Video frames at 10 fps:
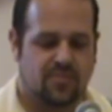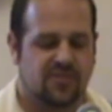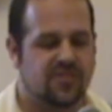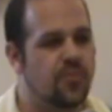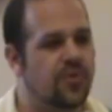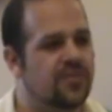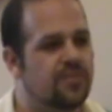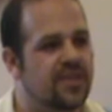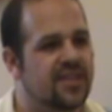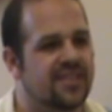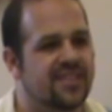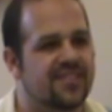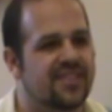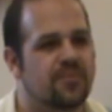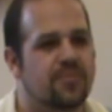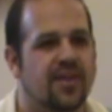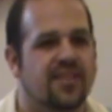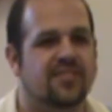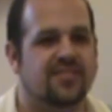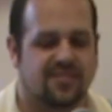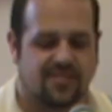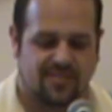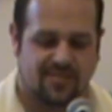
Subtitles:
Someone to be a listening presence.